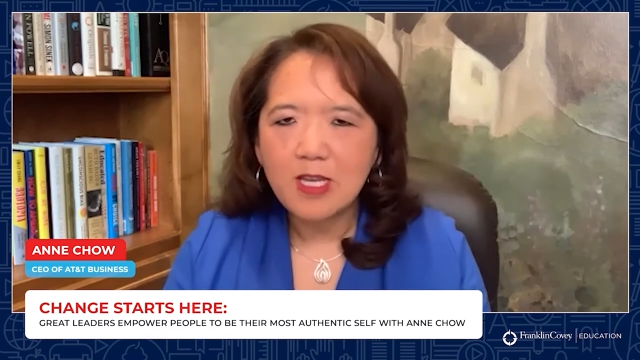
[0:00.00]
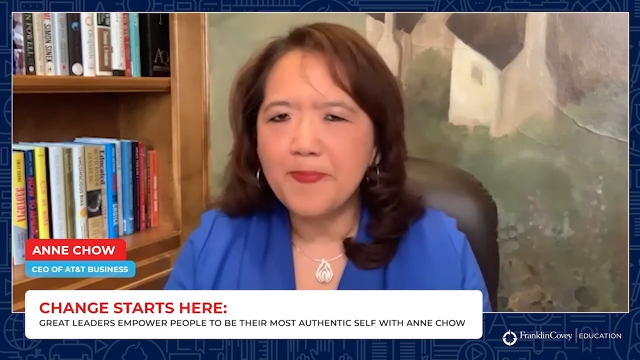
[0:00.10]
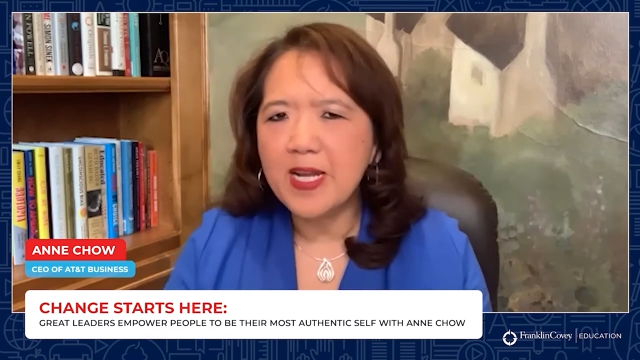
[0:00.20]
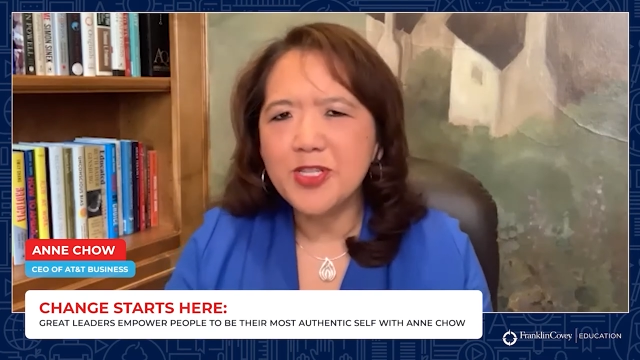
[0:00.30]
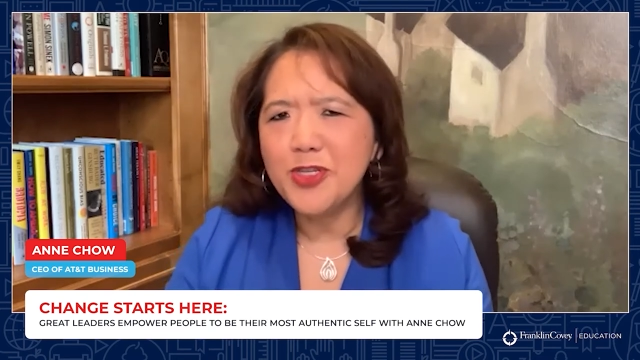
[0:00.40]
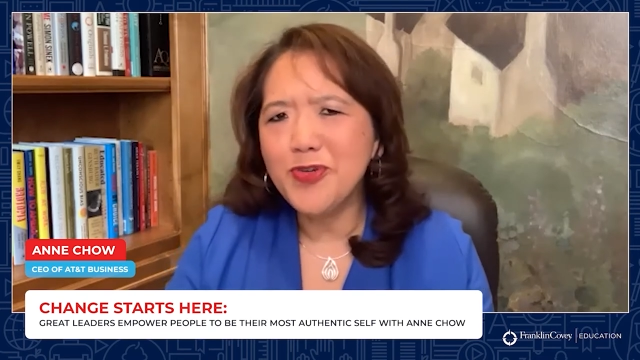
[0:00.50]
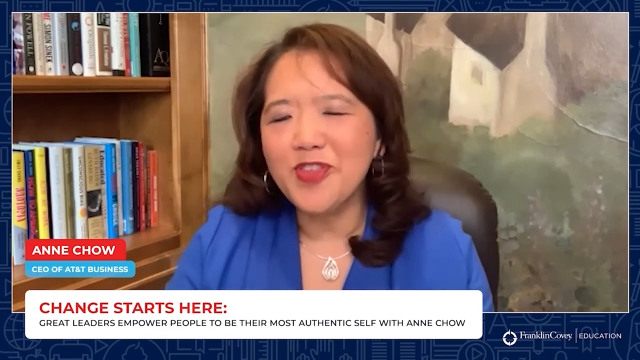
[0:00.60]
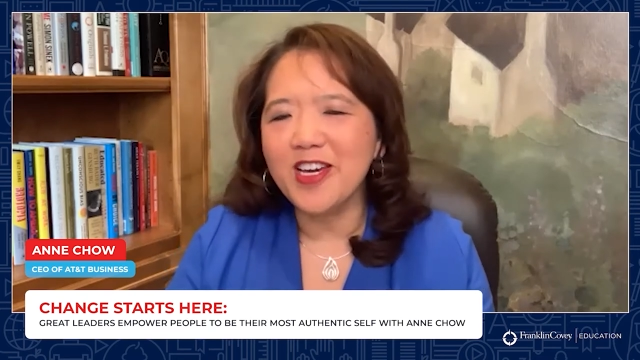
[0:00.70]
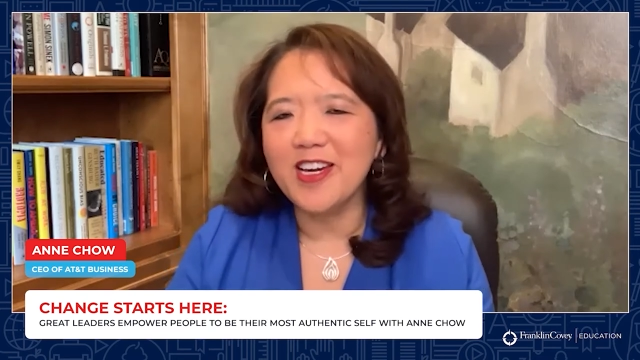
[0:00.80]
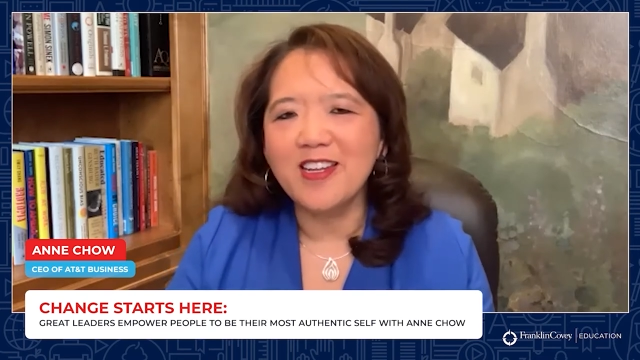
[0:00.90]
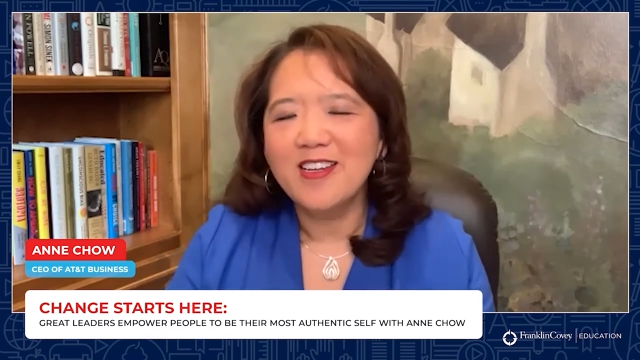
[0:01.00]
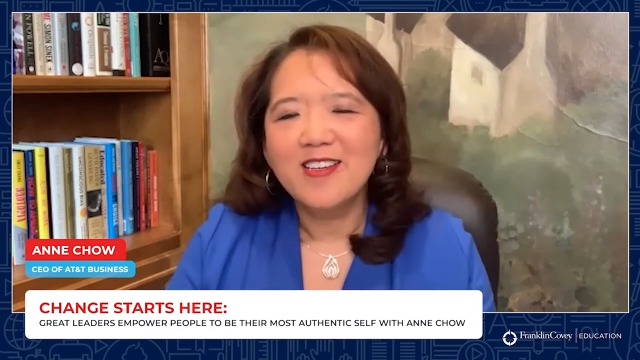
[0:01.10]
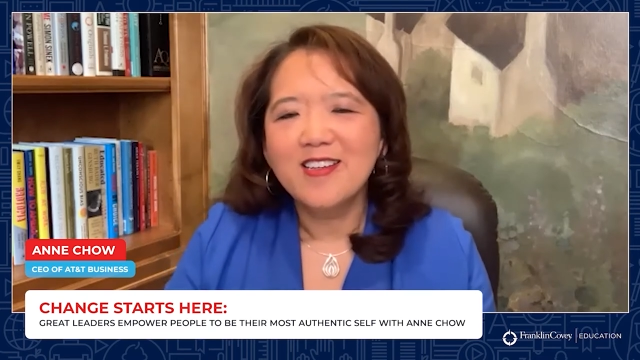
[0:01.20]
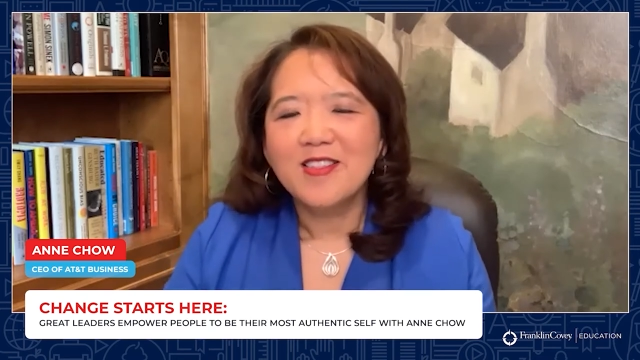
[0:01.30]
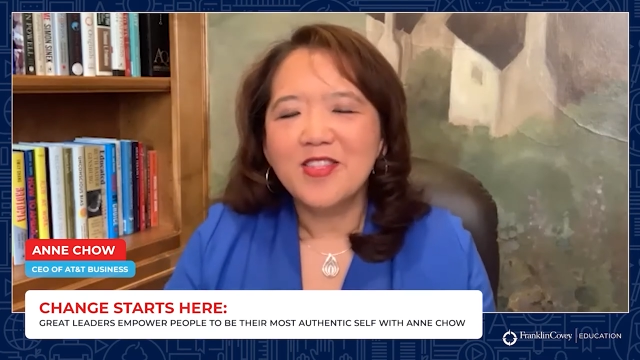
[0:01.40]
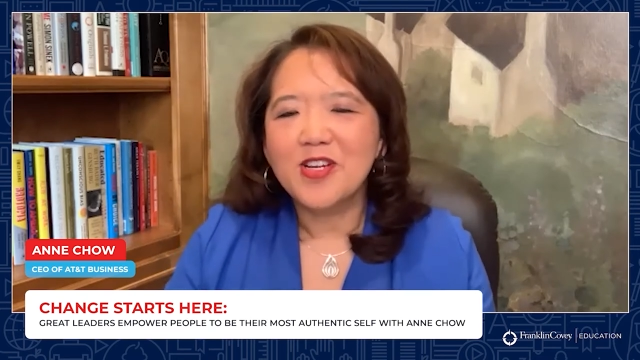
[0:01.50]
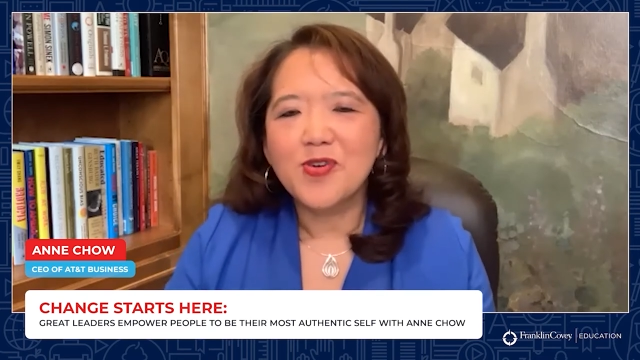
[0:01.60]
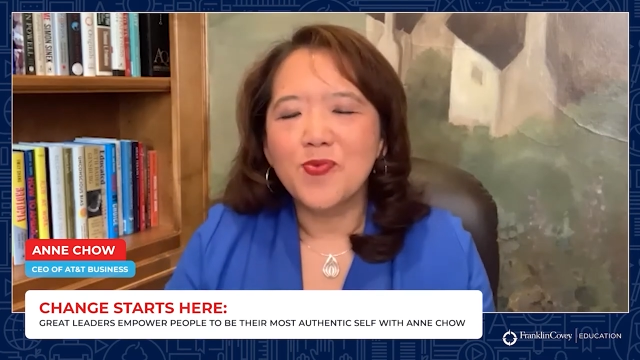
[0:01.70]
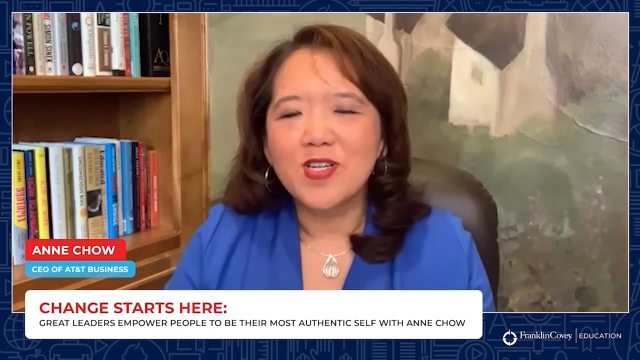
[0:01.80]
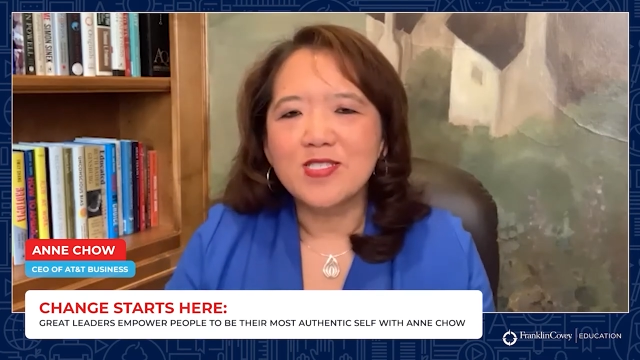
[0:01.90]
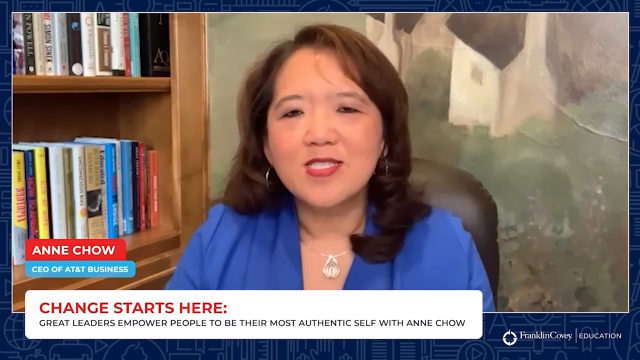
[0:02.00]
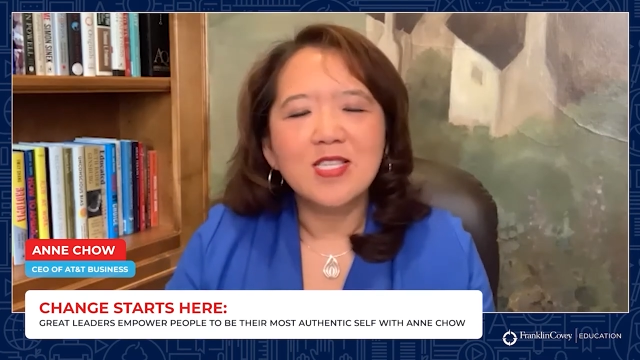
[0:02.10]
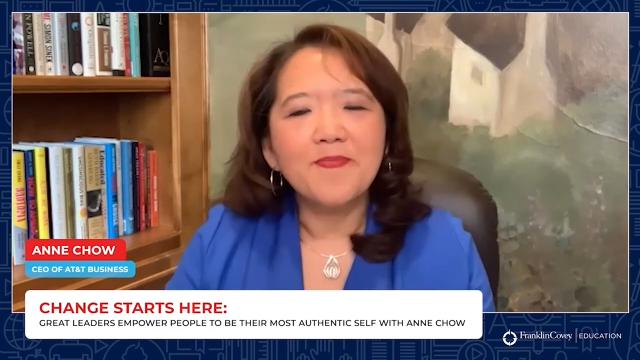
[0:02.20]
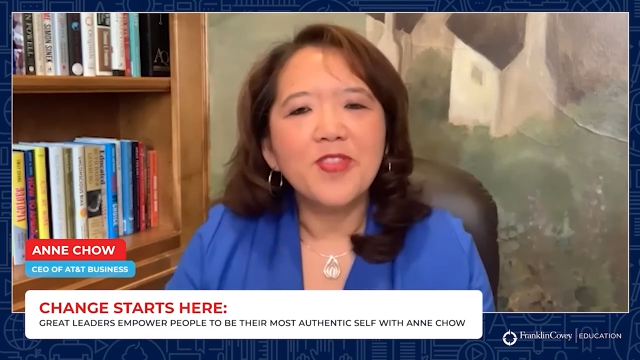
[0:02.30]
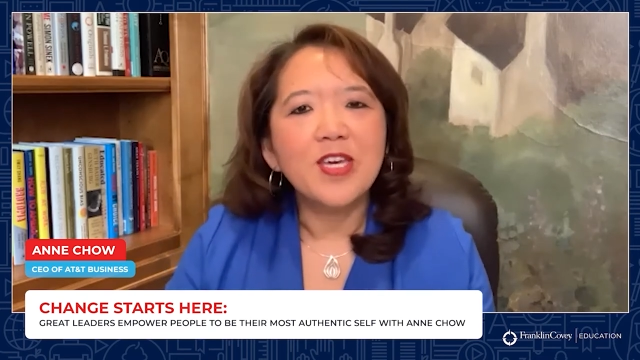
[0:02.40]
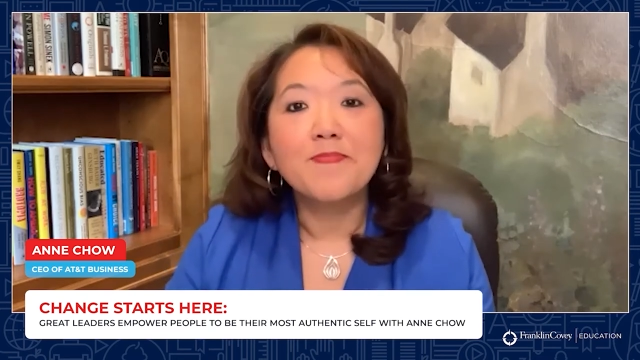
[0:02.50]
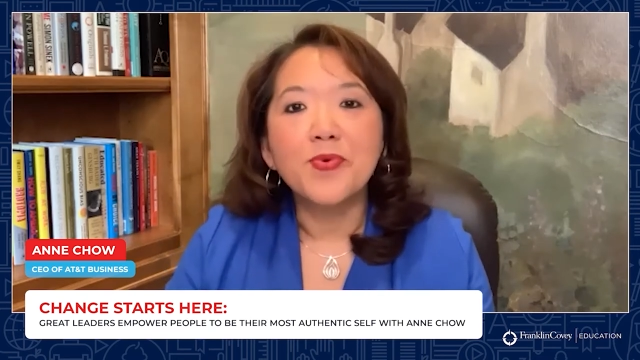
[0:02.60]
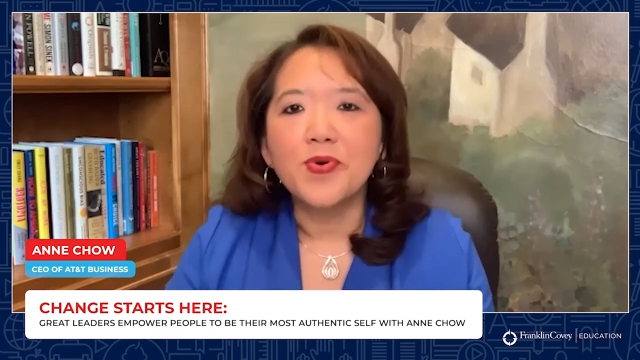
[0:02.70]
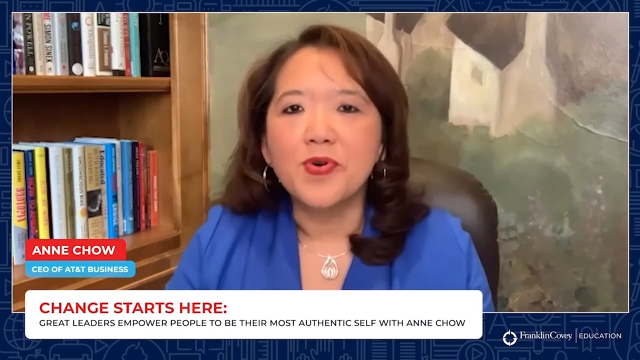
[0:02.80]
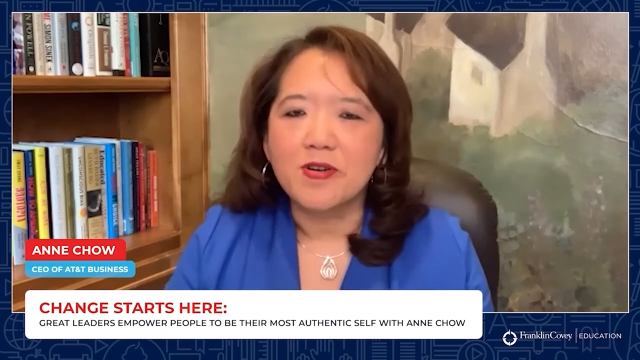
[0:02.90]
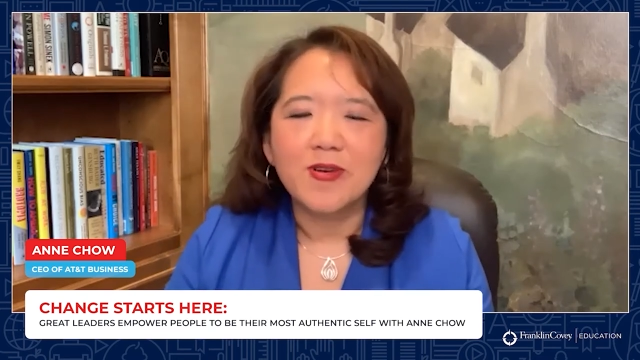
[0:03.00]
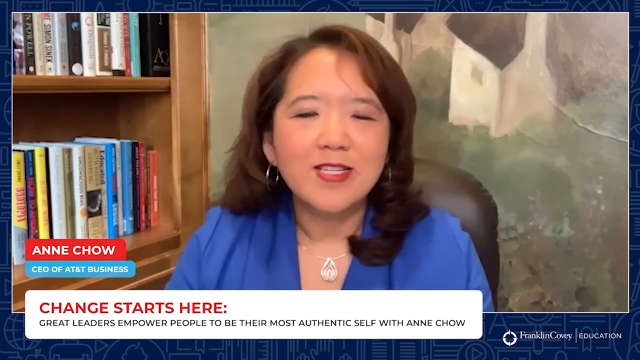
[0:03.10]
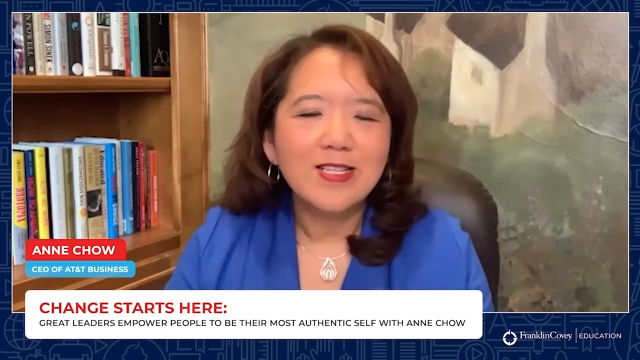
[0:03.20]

but I knew that there was something more, right?